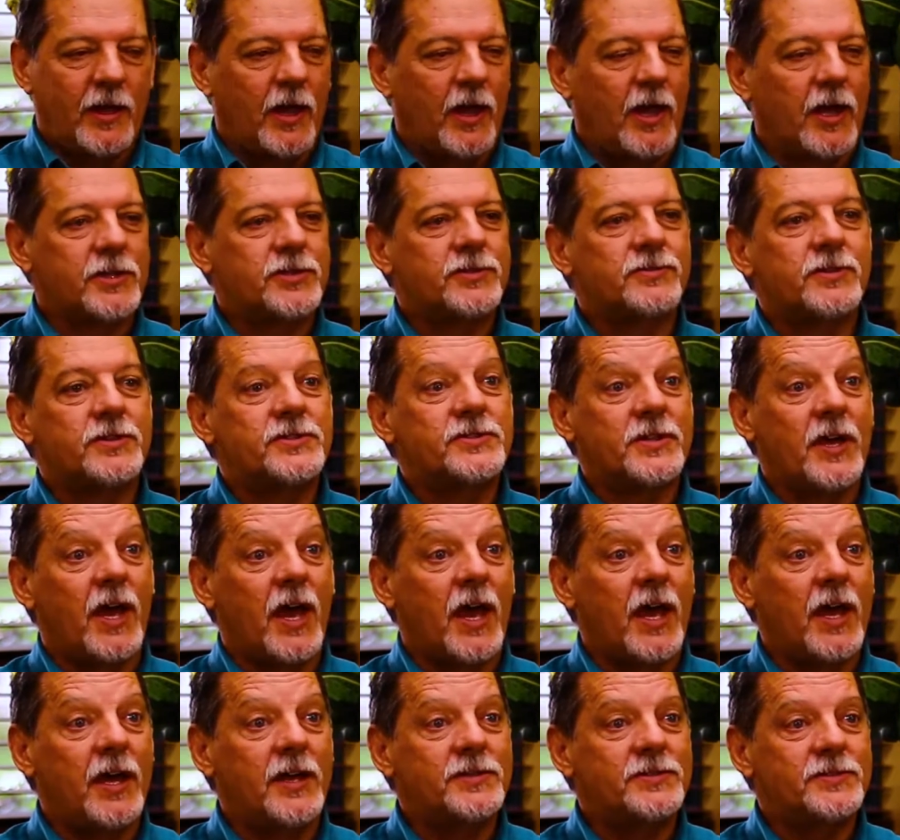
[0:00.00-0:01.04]

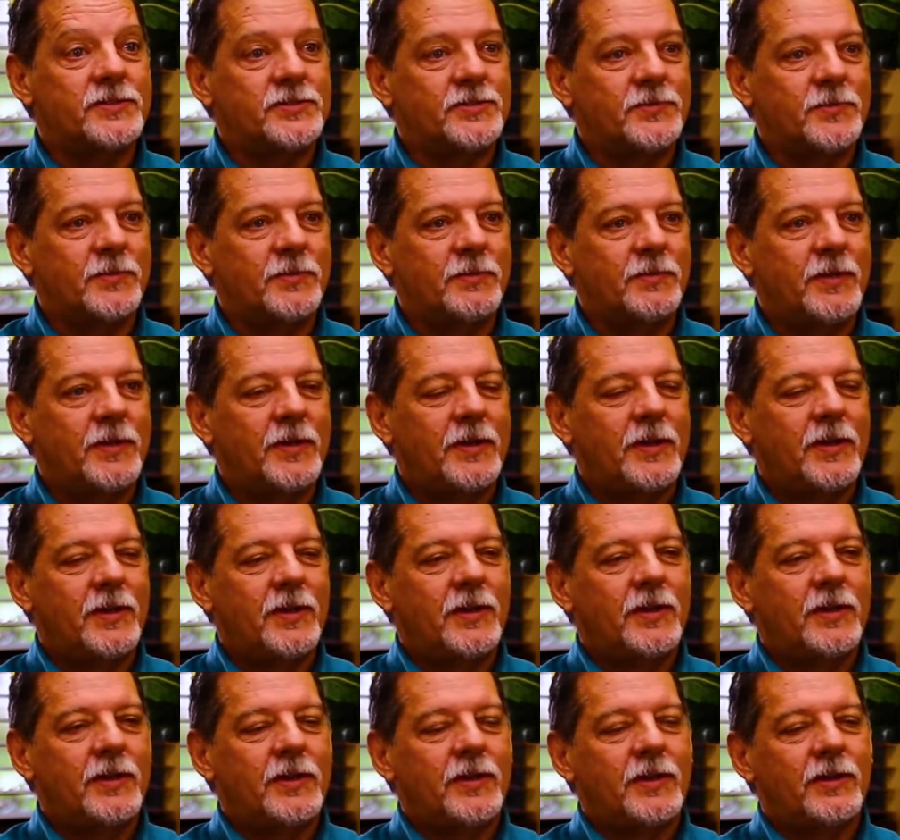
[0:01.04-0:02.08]
ostracized,
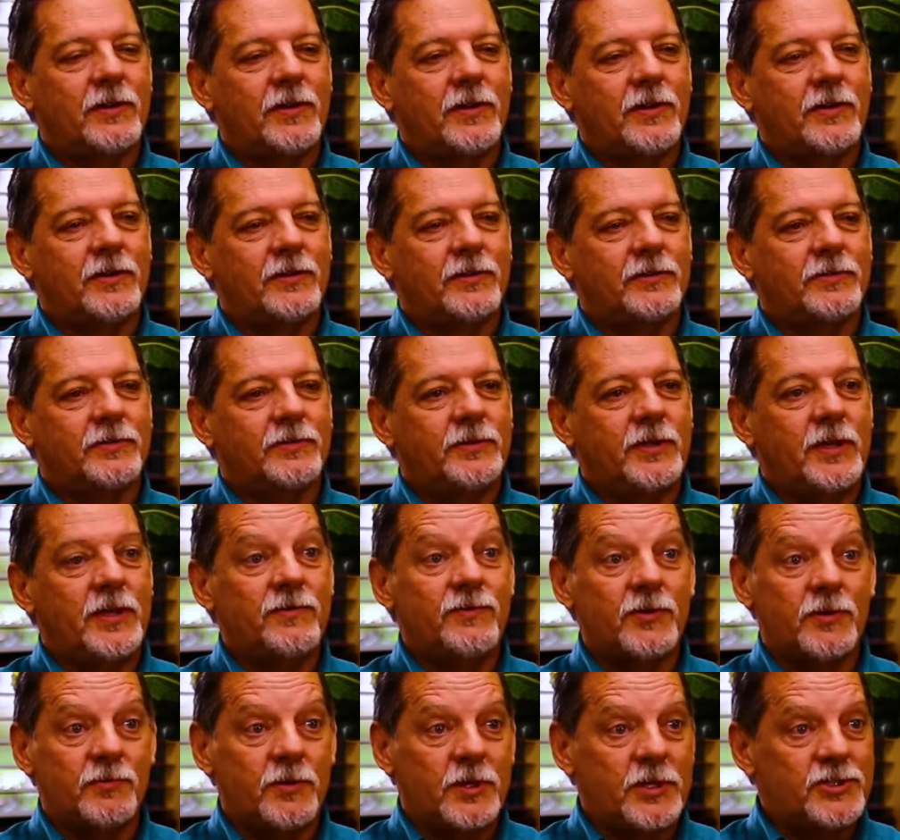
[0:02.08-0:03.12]

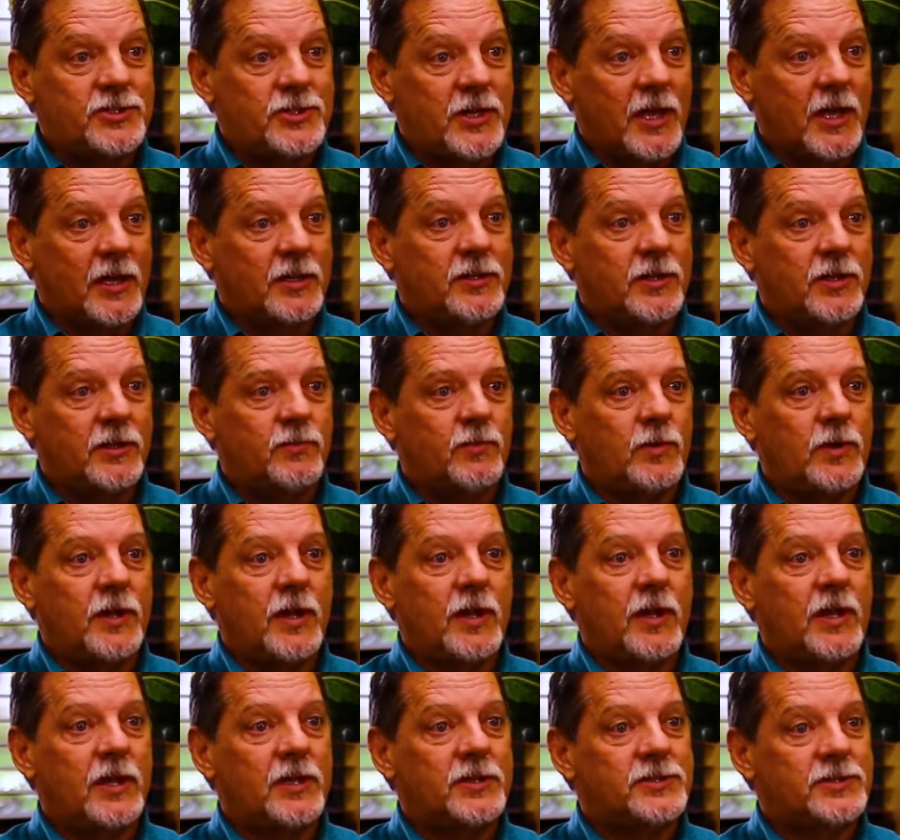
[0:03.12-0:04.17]
even rejected
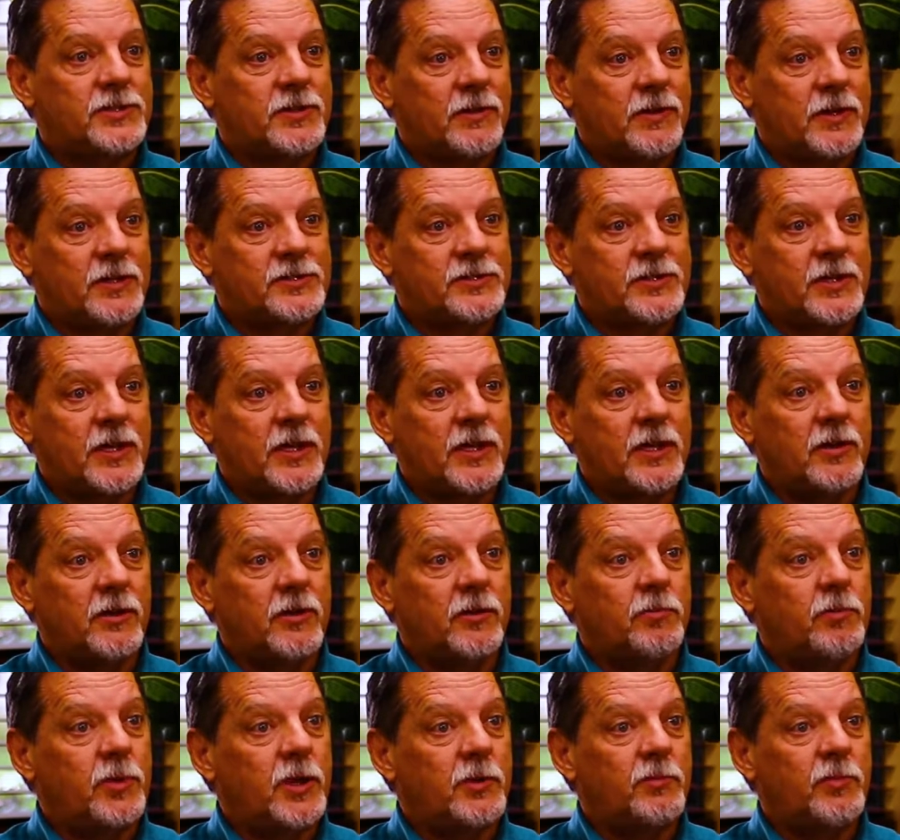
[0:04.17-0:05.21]
when they get seriously
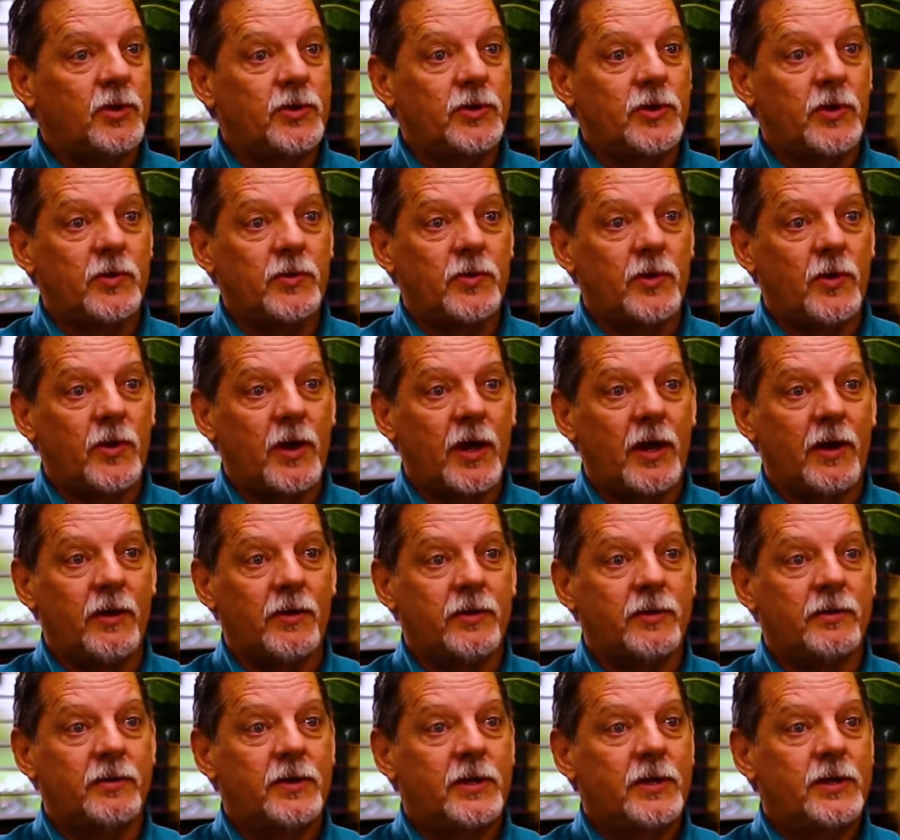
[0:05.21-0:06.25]
ill. People don't know how
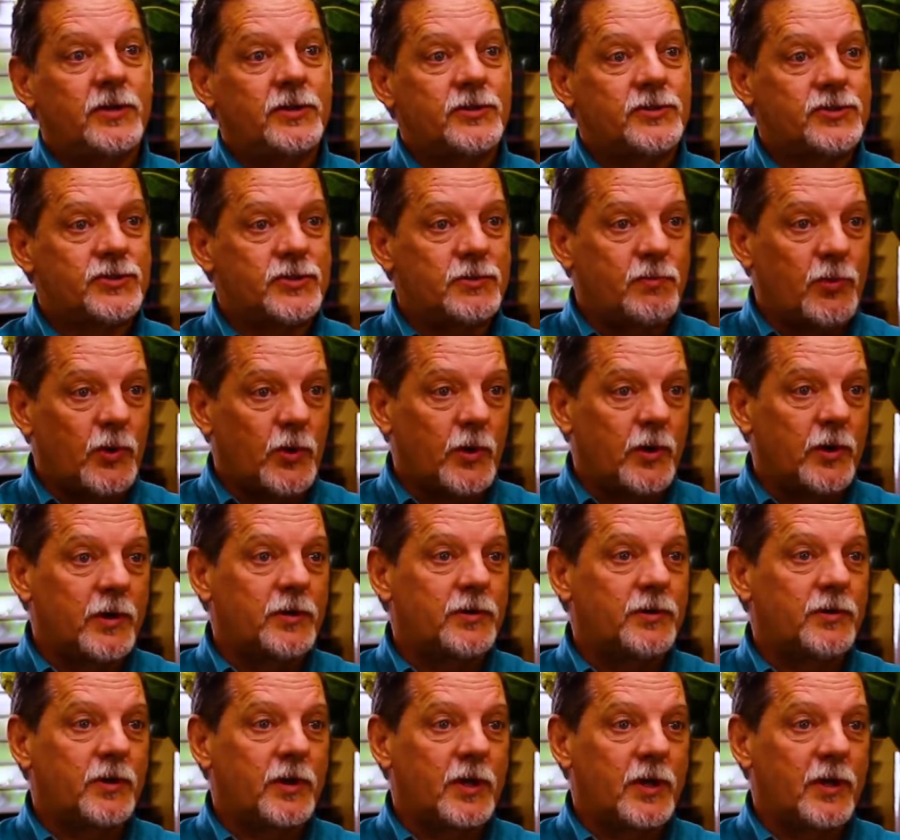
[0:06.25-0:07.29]
to
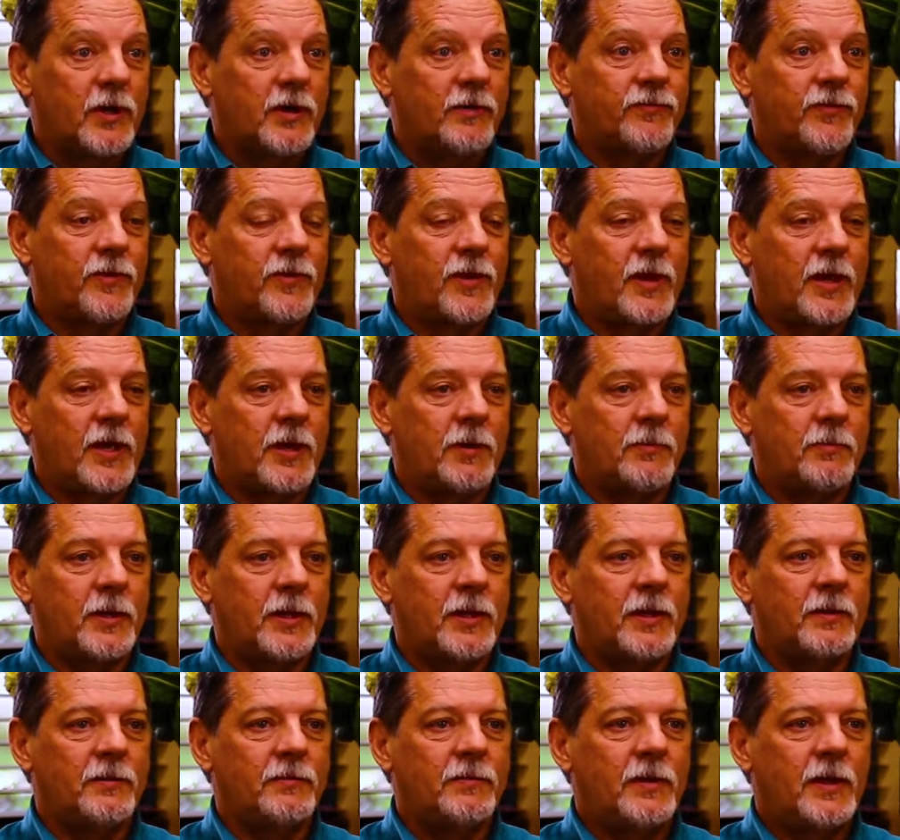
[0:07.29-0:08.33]
support or care for them,
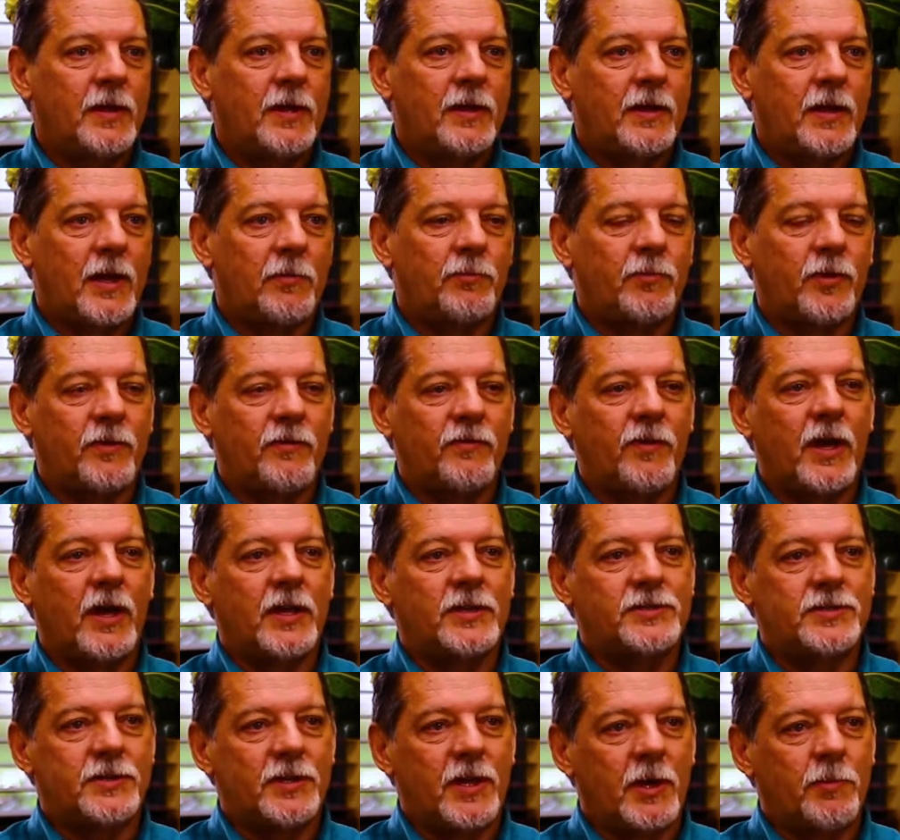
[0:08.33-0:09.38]
and that
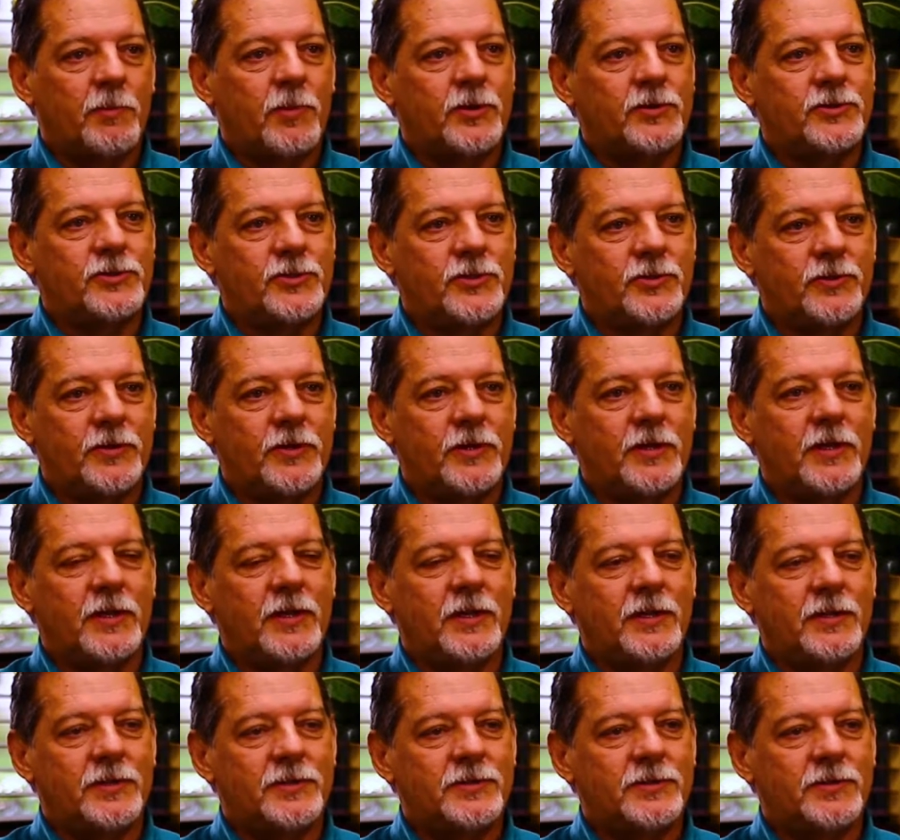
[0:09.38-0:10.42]
provides an
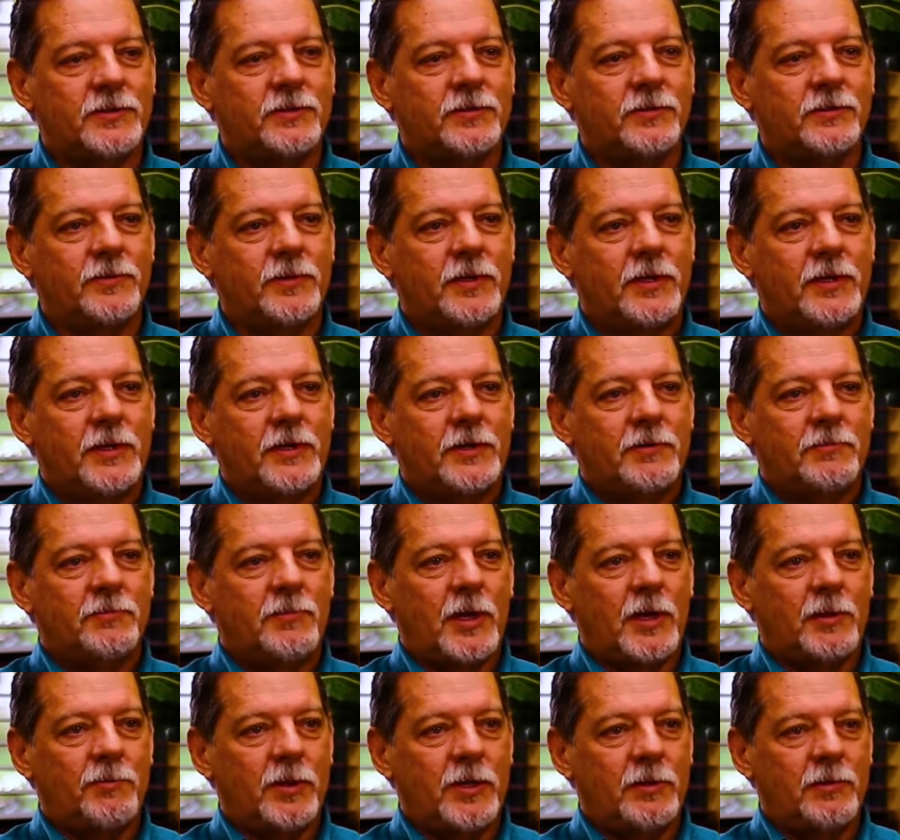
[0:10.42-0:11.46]
opportunity to
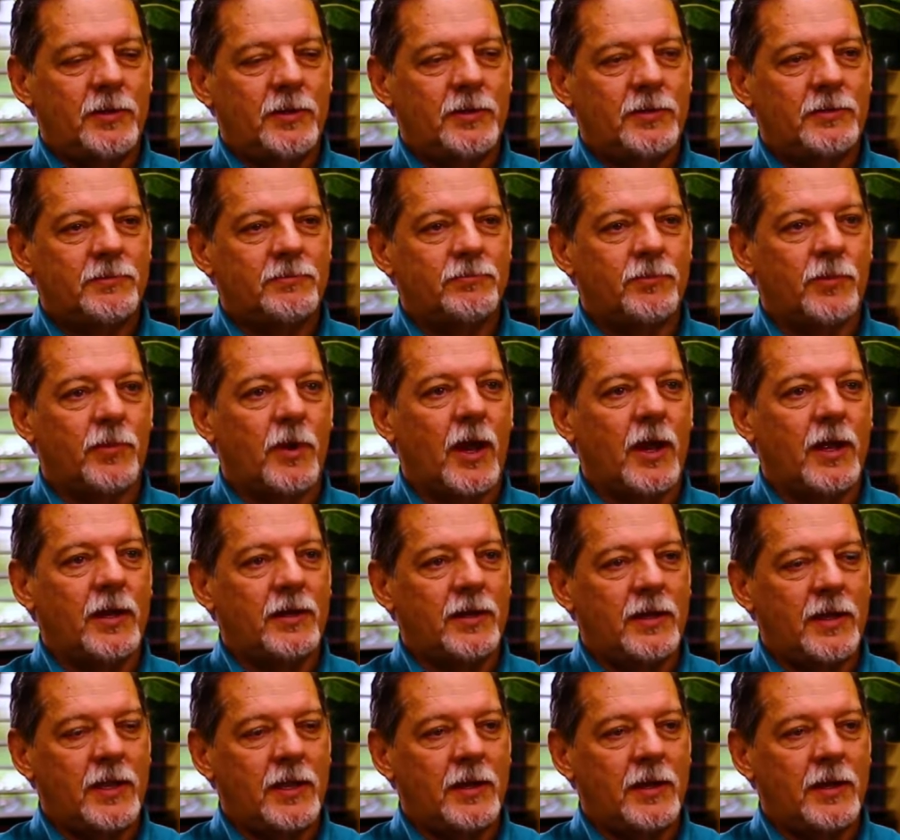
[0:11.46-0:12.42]
maybe brighten